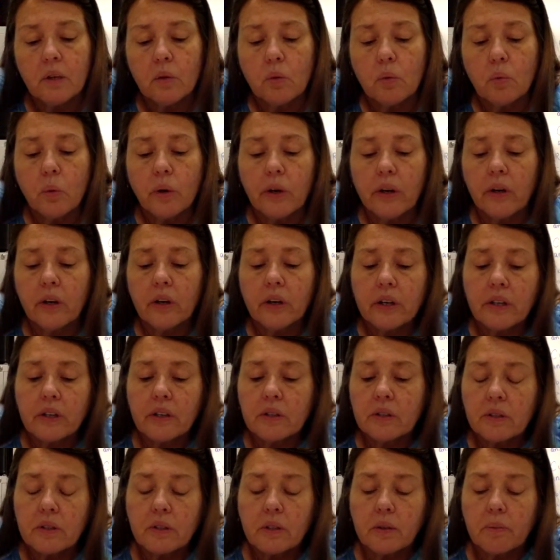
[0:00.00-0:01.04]
where
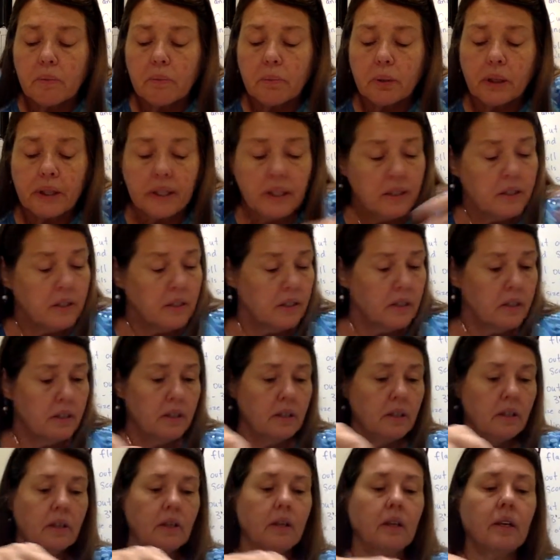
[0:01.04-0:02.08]
it's blended.
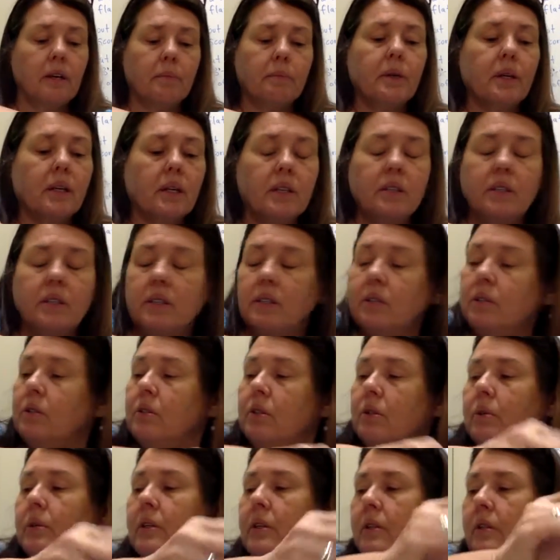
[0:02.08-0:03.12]
I'm going to continue
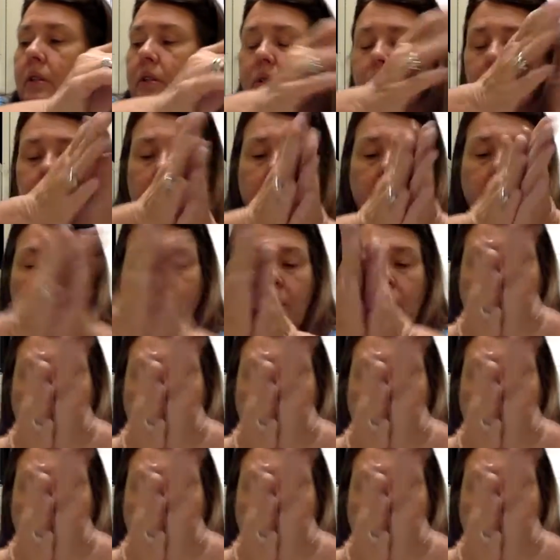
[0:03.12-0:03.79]
doing it this way.